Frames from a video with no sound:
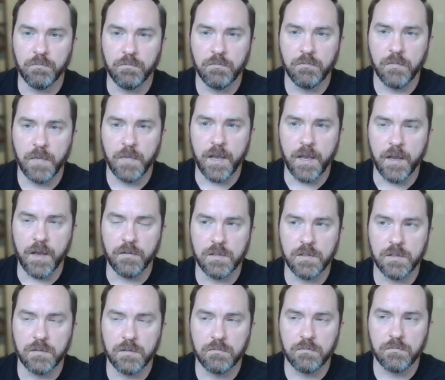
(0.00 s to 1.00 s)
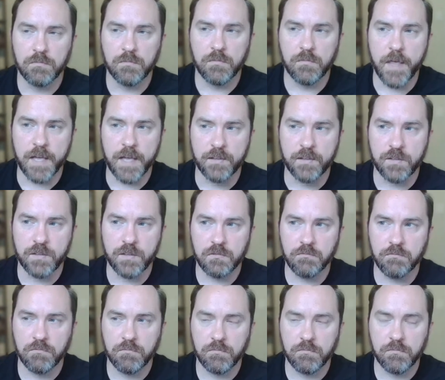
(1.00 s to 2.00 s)
And that's,
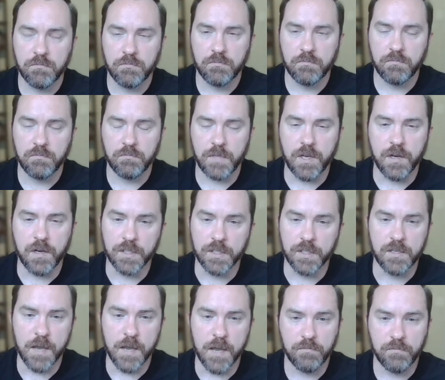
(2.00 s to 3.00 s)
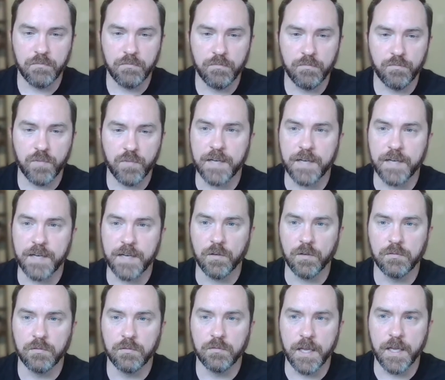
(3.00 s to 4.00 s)
just not
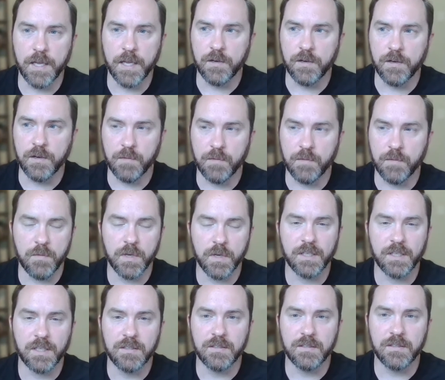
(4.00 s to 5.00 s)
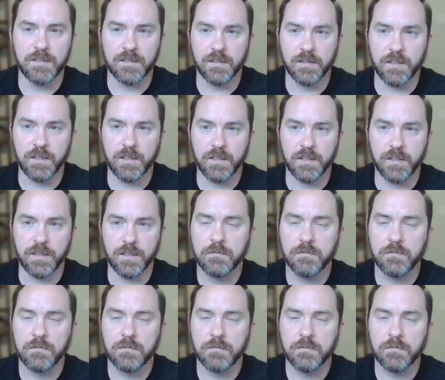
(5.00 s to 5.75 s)
practical, and you're not going to be able to consistently